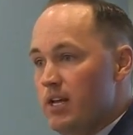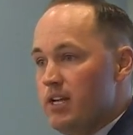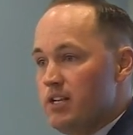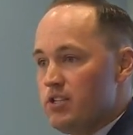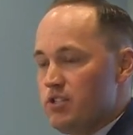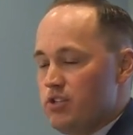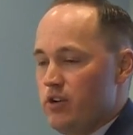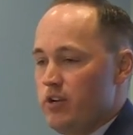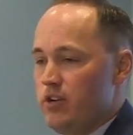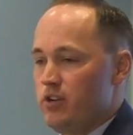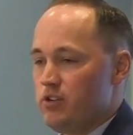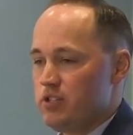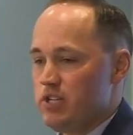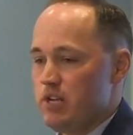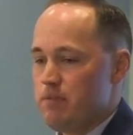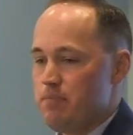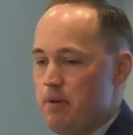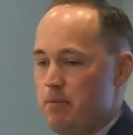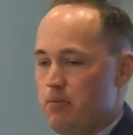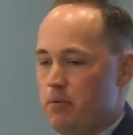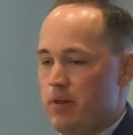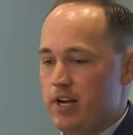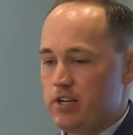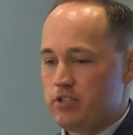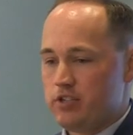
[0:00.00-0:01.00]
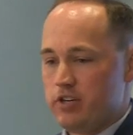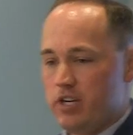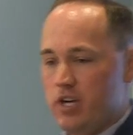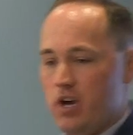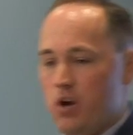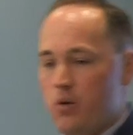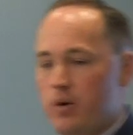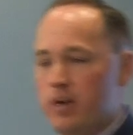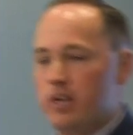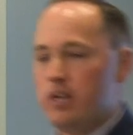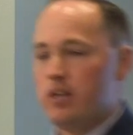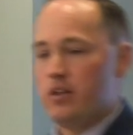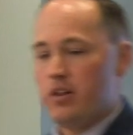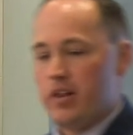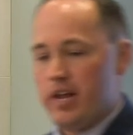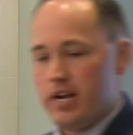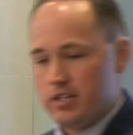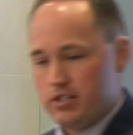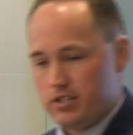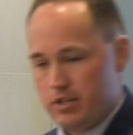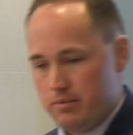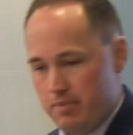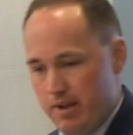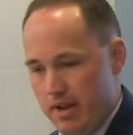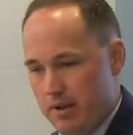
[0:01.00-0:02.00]
So you'll see people actually go in, and they'll
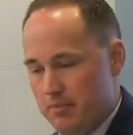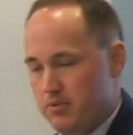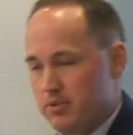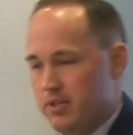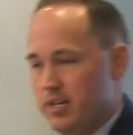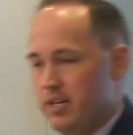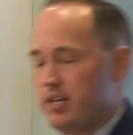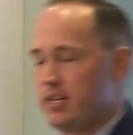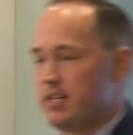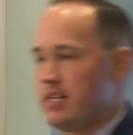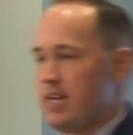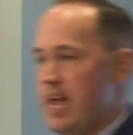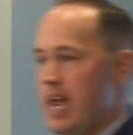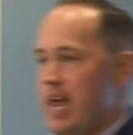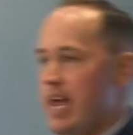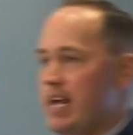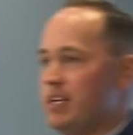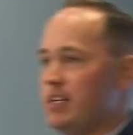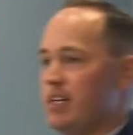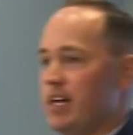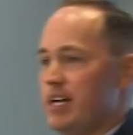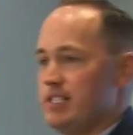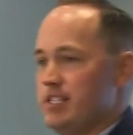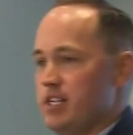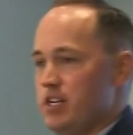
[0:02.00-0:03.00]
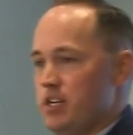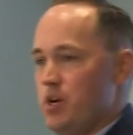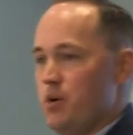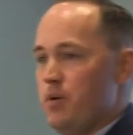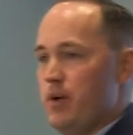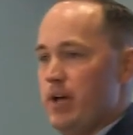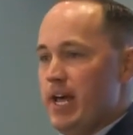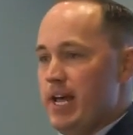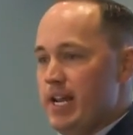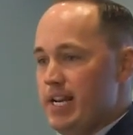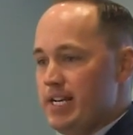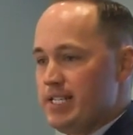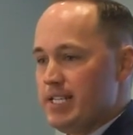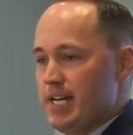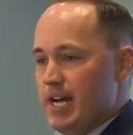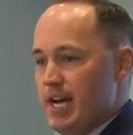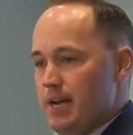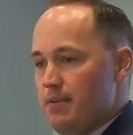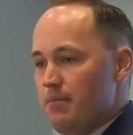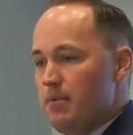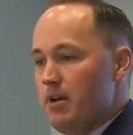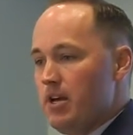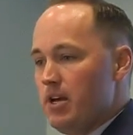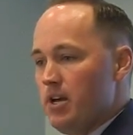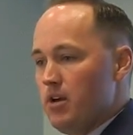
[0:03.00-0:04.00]
actually be able to analyze it, know ahead of
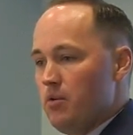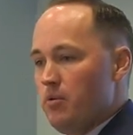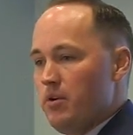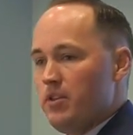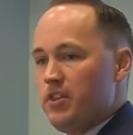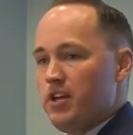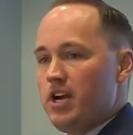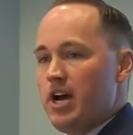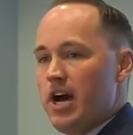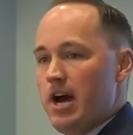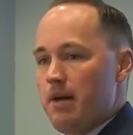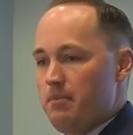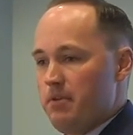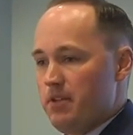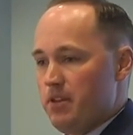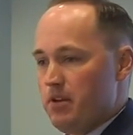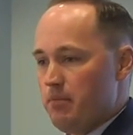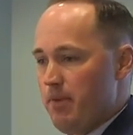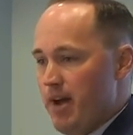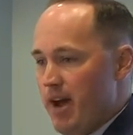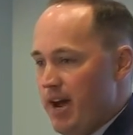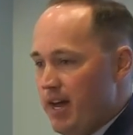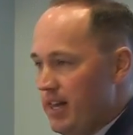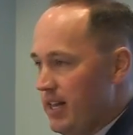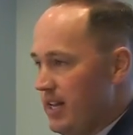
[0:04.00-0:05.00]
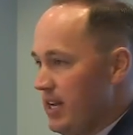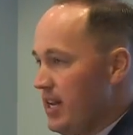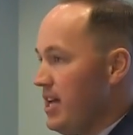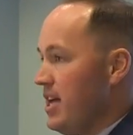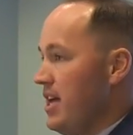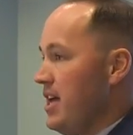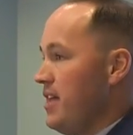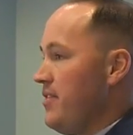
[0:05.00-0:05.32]
time, with a copy of their ballot.